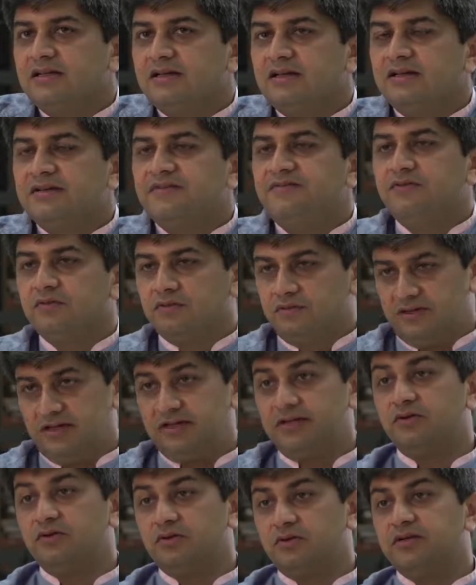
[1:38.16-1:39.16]
If you
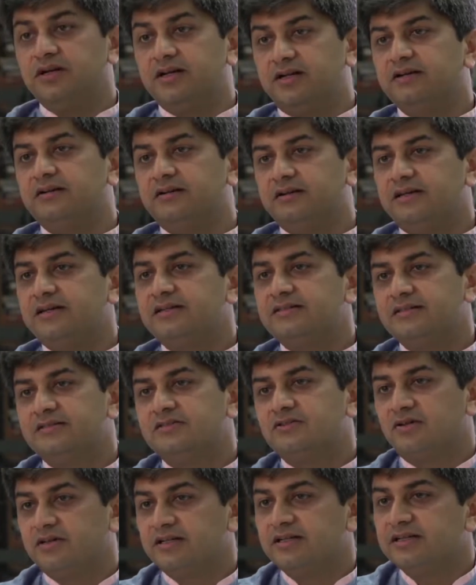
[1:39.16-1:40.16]
really go to nitty-gritties, it's
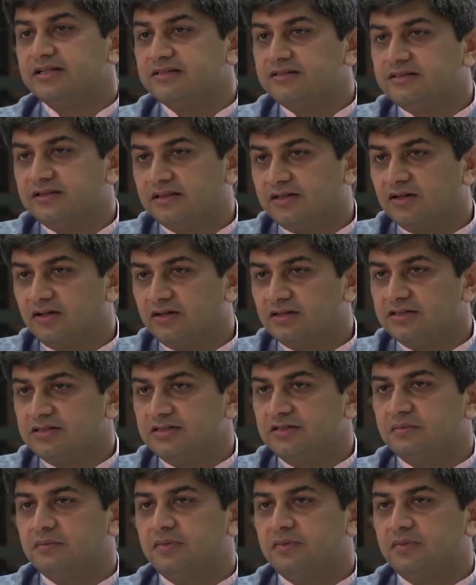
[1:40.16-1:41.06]
not an easy technology.